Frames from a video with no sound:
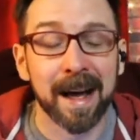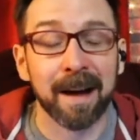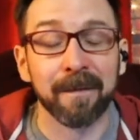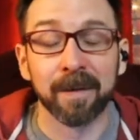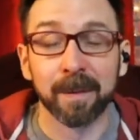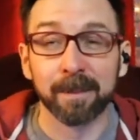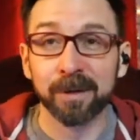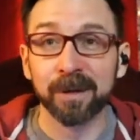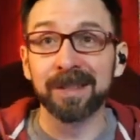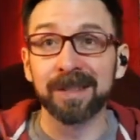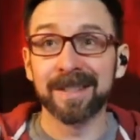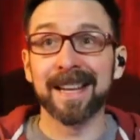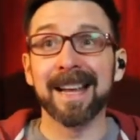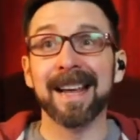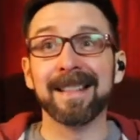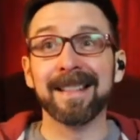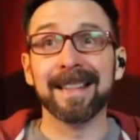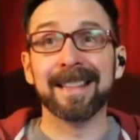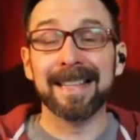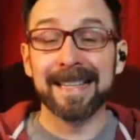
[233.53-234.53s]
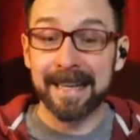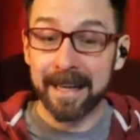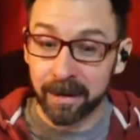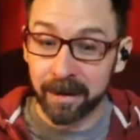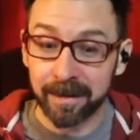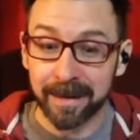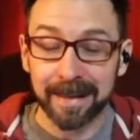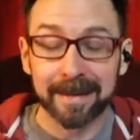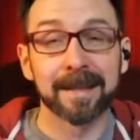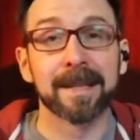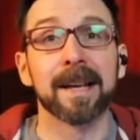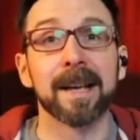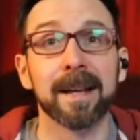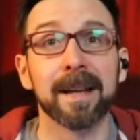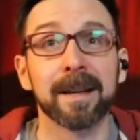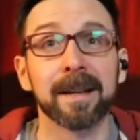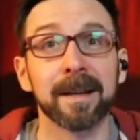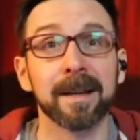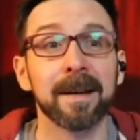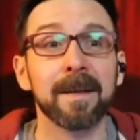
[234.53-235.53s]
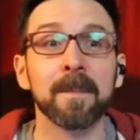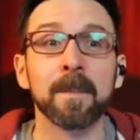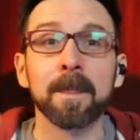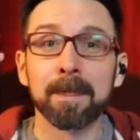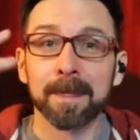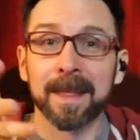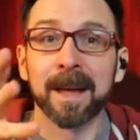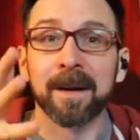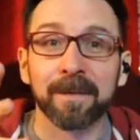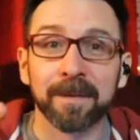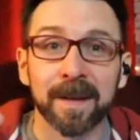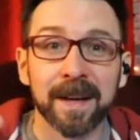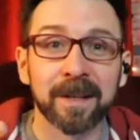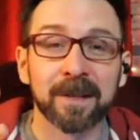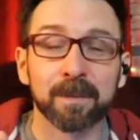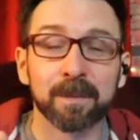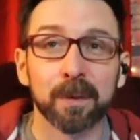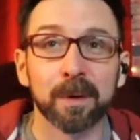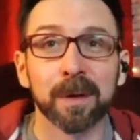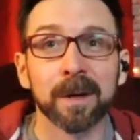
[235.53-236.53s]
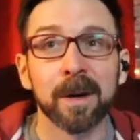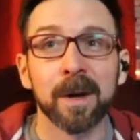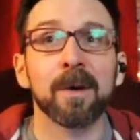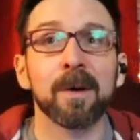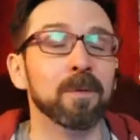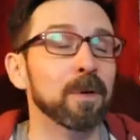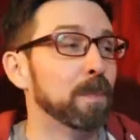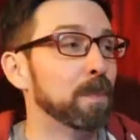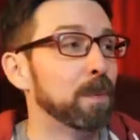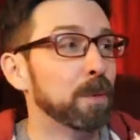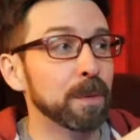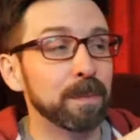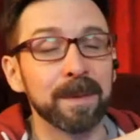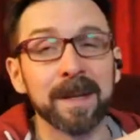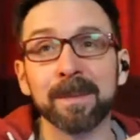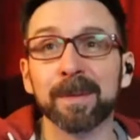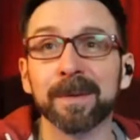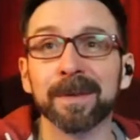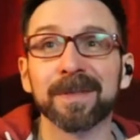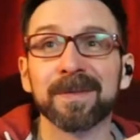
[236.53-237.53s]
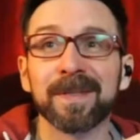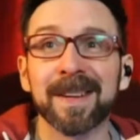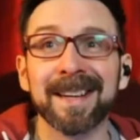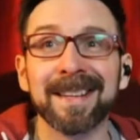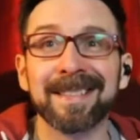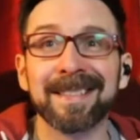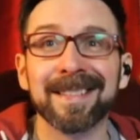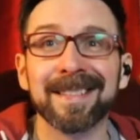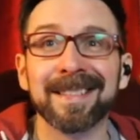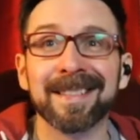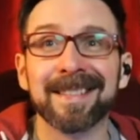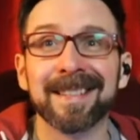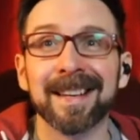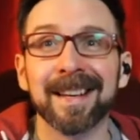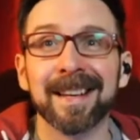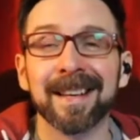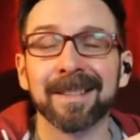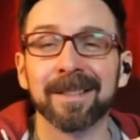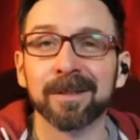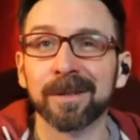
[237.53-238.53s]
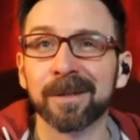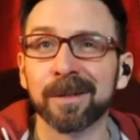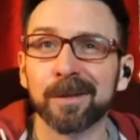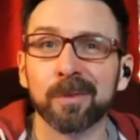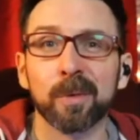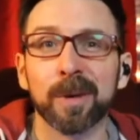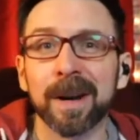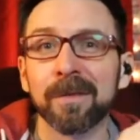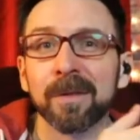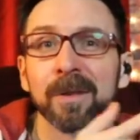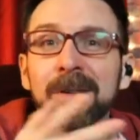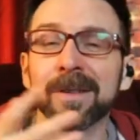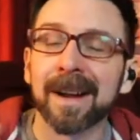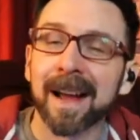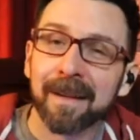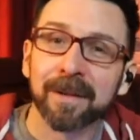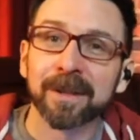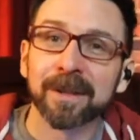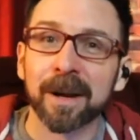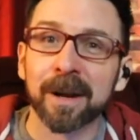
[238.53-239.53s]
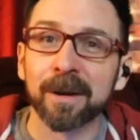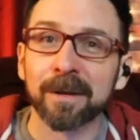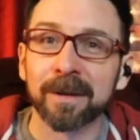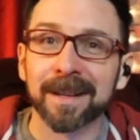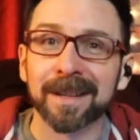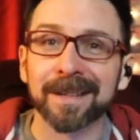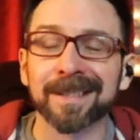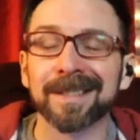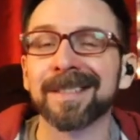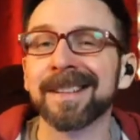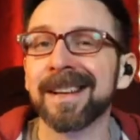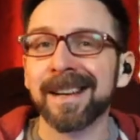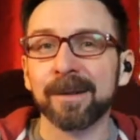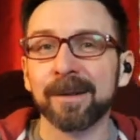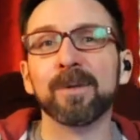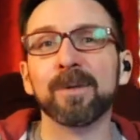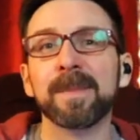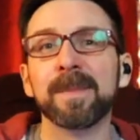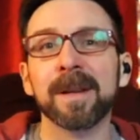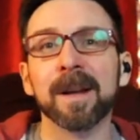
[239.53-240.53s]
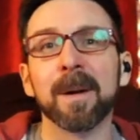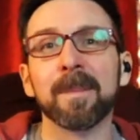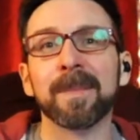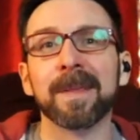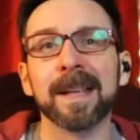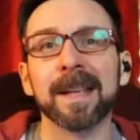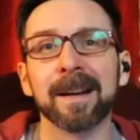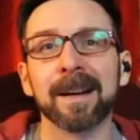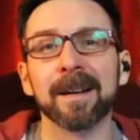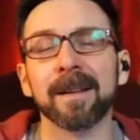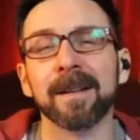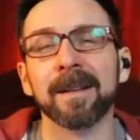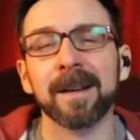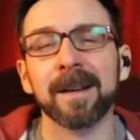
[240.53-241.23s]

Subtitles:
I'm just saying that the internet said that Facebook will put people's faces, their little whatever their avatar is, will be up there